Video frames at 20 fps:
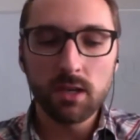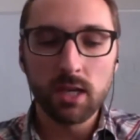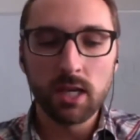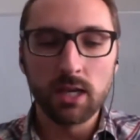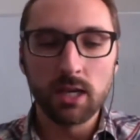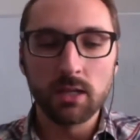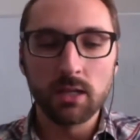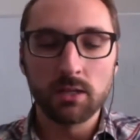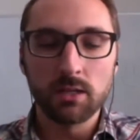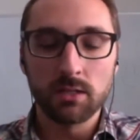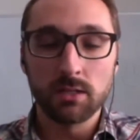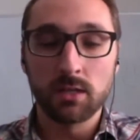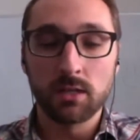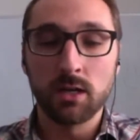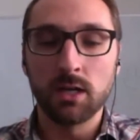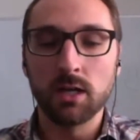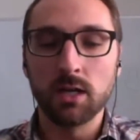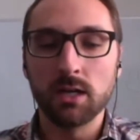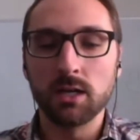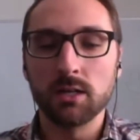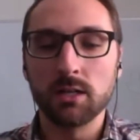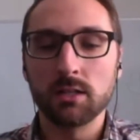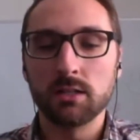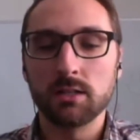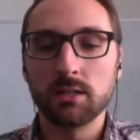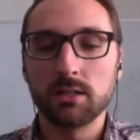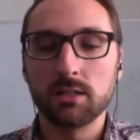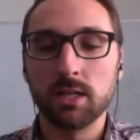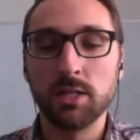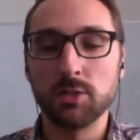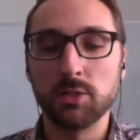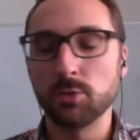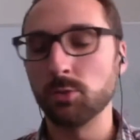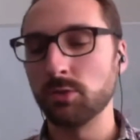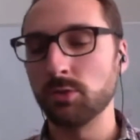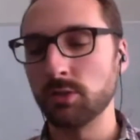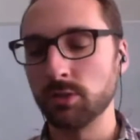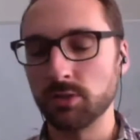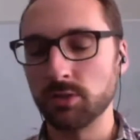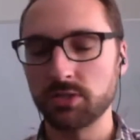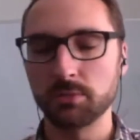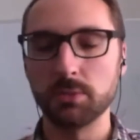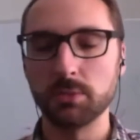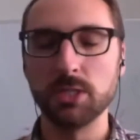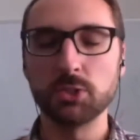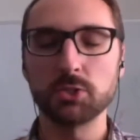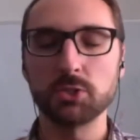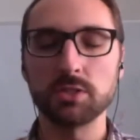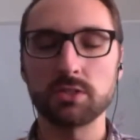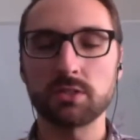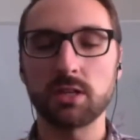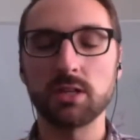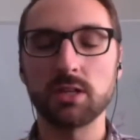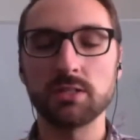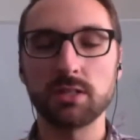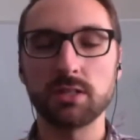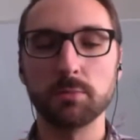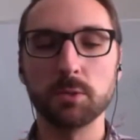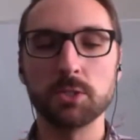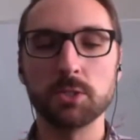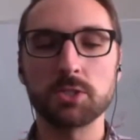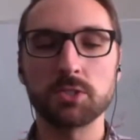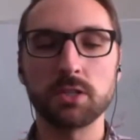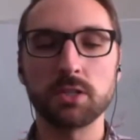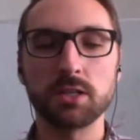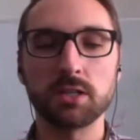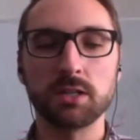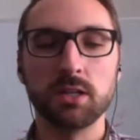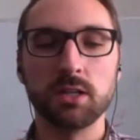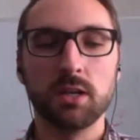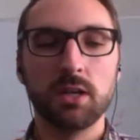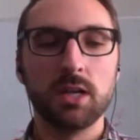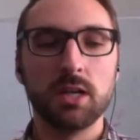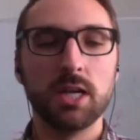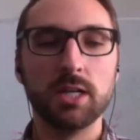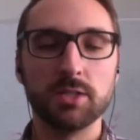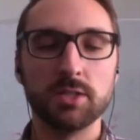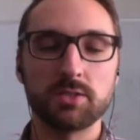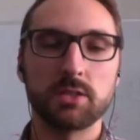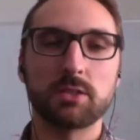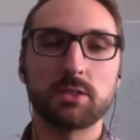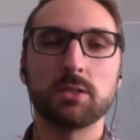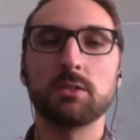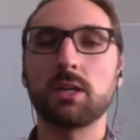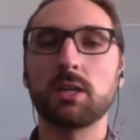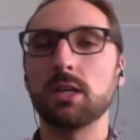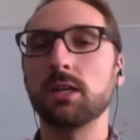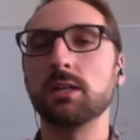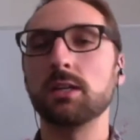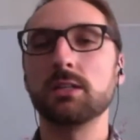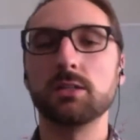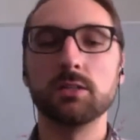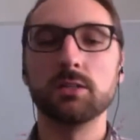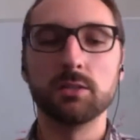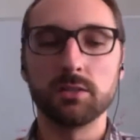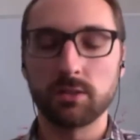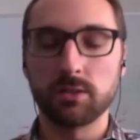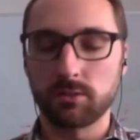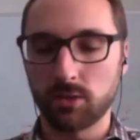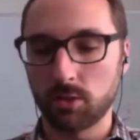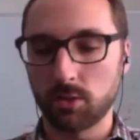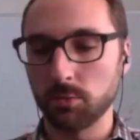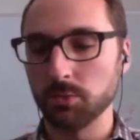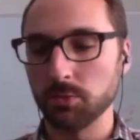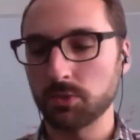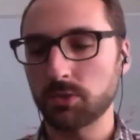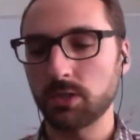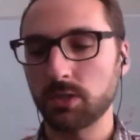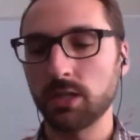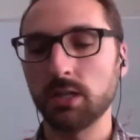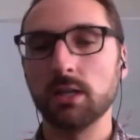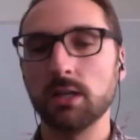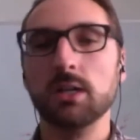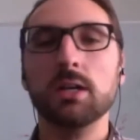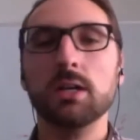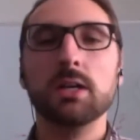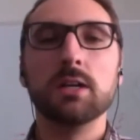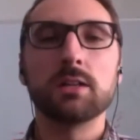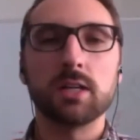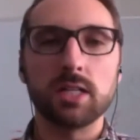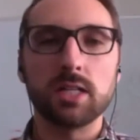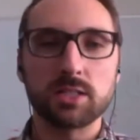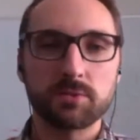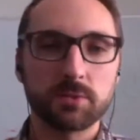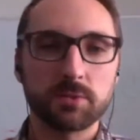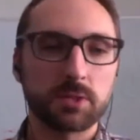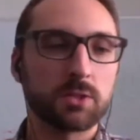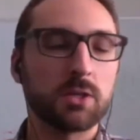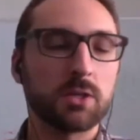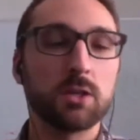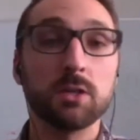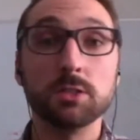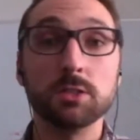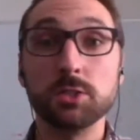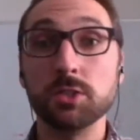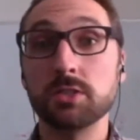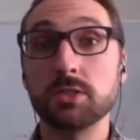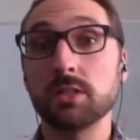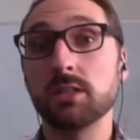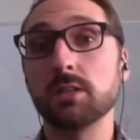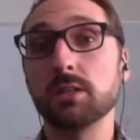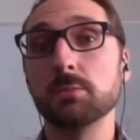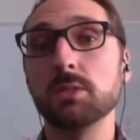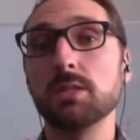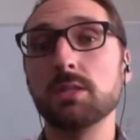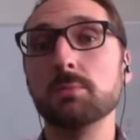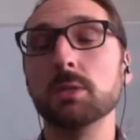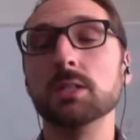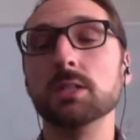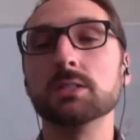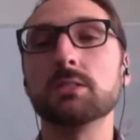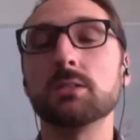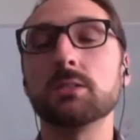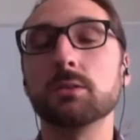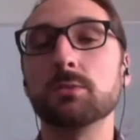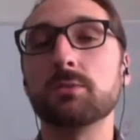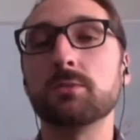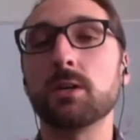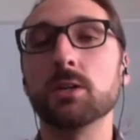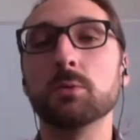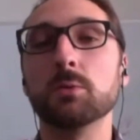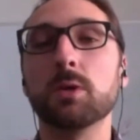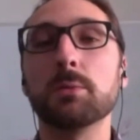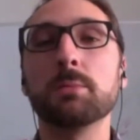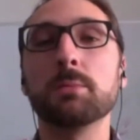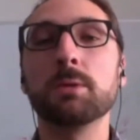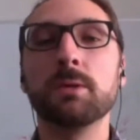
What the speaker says: and there's some interest kind of demonstrated, and it's like, okay, the call was great, thanks for the call, and you send them an email to go follow up.